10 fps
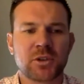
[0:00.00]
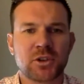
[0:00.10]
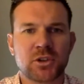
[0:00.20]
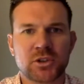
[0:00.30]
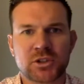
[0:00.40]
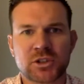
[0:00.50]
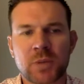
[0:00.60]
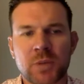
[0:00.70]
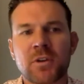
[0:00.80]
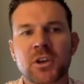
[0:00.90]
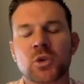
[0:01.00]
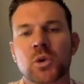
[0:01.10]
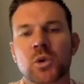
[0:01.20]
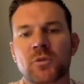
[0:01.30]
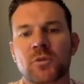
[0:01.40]
Some of it you
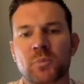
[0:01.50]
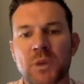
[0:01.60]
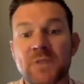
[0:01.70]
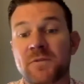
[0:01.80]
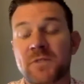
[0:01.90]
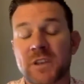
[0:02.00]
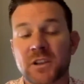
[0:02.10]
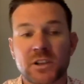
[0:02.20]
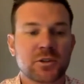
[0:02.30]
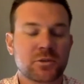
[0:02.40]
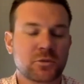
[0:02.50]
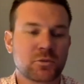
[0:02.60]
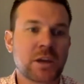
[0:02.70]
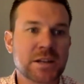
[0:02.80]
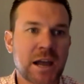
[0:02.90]
will have been feeling
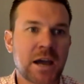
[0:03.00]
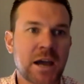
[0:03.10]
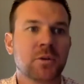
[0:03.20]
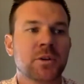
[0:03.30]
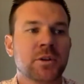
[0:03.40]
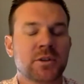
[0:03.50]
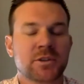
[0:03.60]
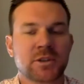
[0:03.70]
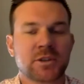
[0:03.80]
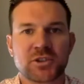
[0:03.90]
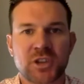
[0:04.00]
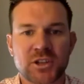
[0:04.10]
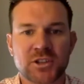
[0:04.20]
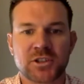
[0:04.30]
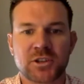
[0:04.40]
right now, some of the
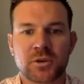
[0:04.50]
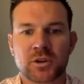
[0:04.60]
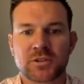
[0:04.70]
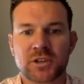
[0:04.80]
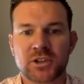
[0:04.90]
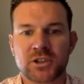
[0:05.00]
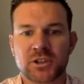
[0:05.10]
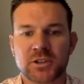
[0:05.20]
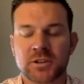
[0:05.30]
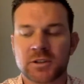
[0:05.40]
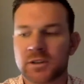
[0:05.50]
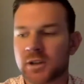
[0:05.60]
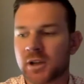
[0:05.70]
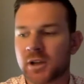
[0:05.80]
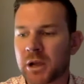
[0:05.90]
changes in the organization.
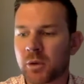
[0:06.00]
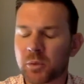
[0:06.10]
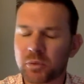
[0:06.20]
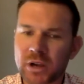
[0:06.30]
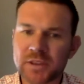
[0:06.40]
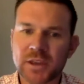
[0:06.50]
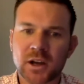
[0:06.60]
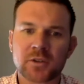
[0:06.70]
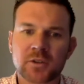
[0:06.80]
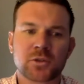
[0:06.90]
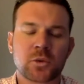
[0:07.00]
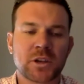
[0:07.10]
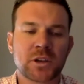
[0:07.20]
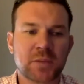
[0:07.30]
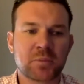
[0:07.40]
But I want to break that
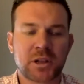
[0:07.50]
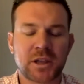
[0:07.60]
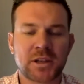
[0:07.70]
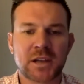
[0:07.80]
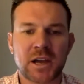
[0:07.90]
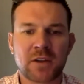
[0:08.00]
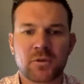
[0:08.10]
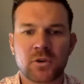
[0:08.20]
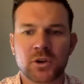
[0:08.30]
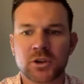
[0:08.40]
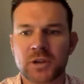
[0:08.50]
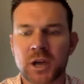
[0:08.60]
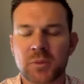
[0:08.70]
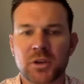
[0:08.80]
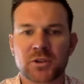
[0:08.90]
120-day plan down for you and
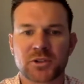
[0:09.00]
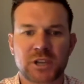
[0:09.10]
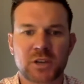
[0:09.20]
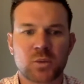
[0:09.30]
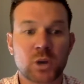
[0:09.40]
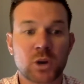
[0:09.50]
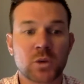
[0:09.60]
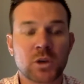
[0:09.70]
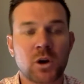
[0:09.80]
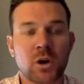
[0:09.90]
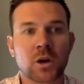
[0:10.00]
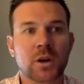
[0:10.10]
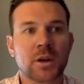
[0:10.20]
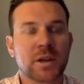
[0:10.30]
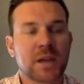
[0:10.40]
help you understand where we are
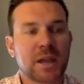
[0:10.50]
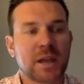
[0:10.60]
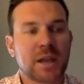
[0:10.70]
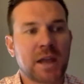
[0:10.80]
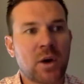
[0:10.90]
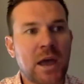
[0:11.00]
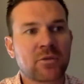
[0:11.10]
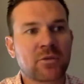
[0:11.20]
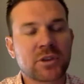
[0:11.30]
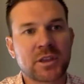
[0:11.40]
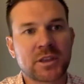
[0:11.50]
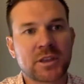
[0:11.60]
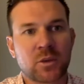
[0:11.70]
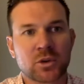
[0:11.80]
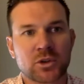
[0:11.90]
and how everything that
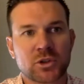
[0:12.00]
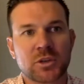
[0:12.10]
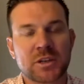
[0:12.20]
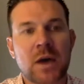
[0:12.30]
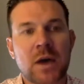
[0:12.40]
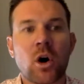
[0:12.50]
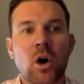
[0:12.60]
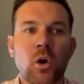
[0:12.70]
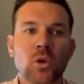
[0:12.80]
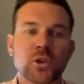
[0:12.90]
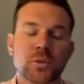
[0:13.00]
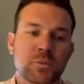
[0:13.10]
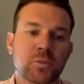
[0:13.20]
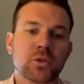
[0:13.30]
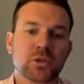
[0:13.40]
we're doing now ultimately
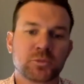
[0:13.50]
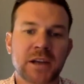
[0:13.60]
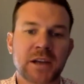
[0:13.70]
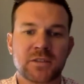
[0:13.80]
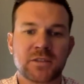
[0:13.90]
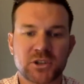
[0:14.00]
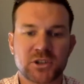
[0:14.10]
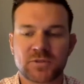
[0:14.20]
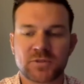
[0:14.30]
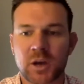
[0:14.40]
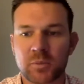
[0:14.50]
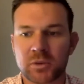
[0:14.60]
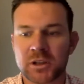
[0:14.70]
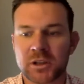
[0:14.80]
pulls back to the vision of the company.